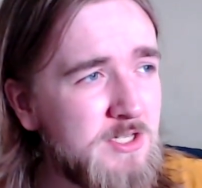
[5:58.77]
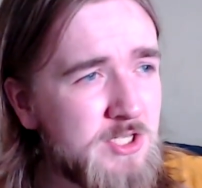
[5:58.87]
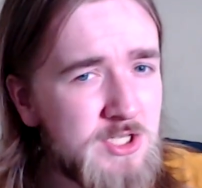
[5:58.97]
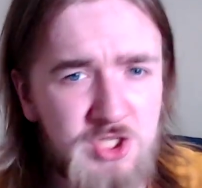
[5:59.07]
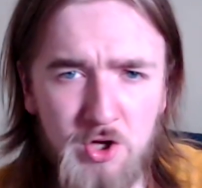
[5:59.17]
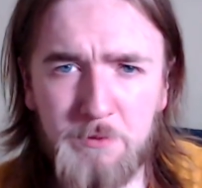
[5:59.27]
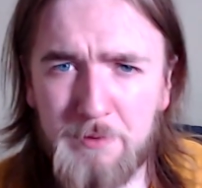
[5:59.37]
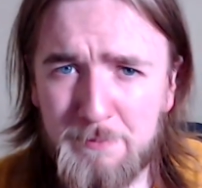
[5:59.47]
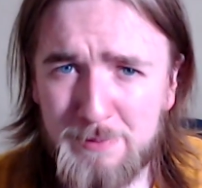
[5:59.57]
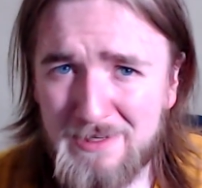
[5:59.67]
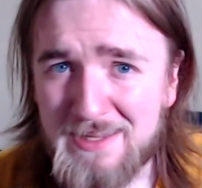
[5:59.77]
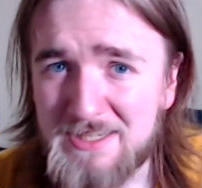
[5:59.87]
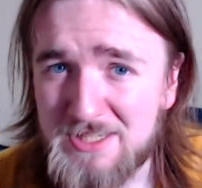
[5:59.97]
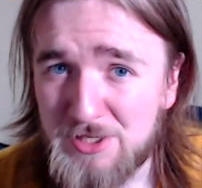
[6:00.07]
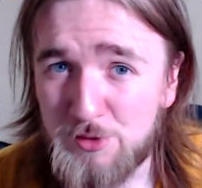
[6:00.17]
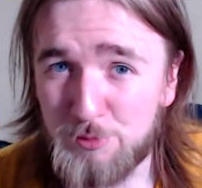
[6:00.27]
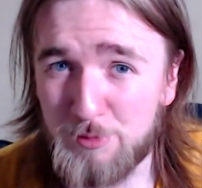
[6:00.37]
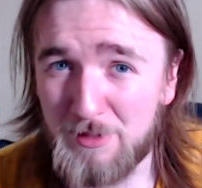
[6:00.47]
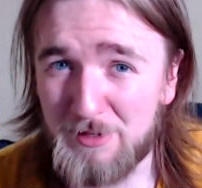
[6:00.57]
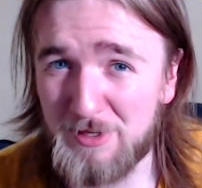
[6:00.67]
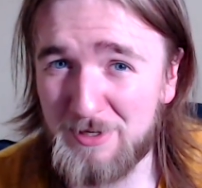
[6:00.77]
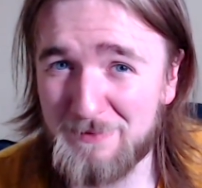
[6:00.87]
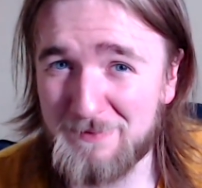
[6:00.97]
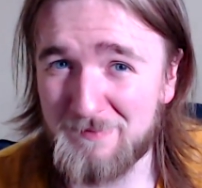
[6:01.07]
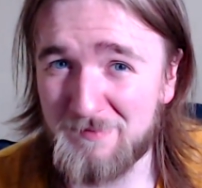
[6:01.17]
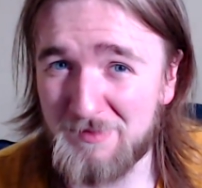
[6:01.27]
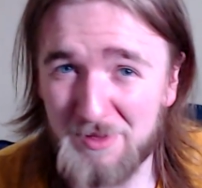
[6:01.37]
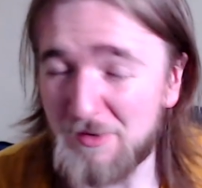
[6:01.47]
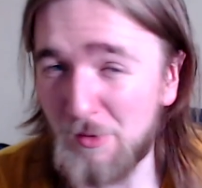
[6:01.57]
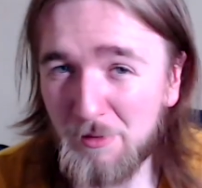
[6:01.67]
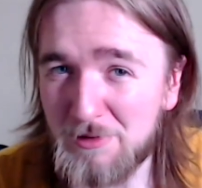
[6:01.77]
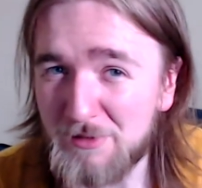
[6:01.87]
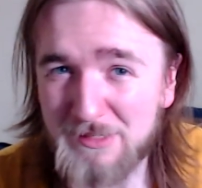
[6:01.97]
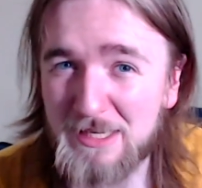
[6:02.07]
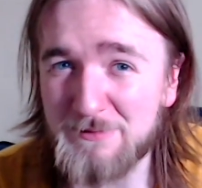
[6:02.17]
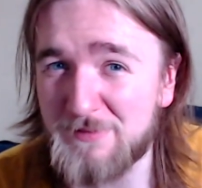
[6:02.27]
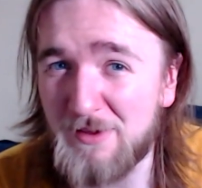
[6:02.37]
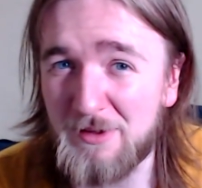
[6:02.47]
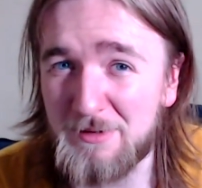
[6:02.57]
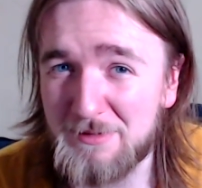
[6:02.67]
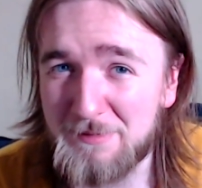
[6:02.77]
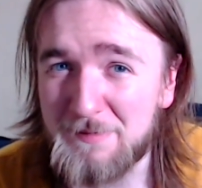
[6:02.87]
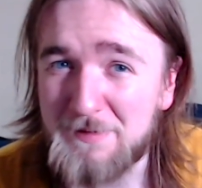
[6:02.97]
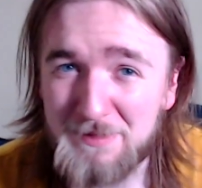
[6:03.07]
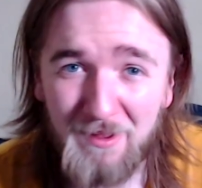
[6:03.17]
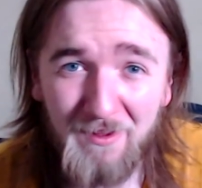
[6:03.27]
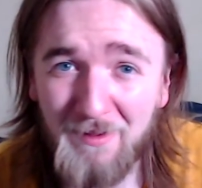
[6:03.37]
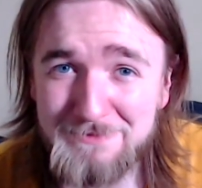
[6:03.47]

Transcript: shot by police who were not looking for her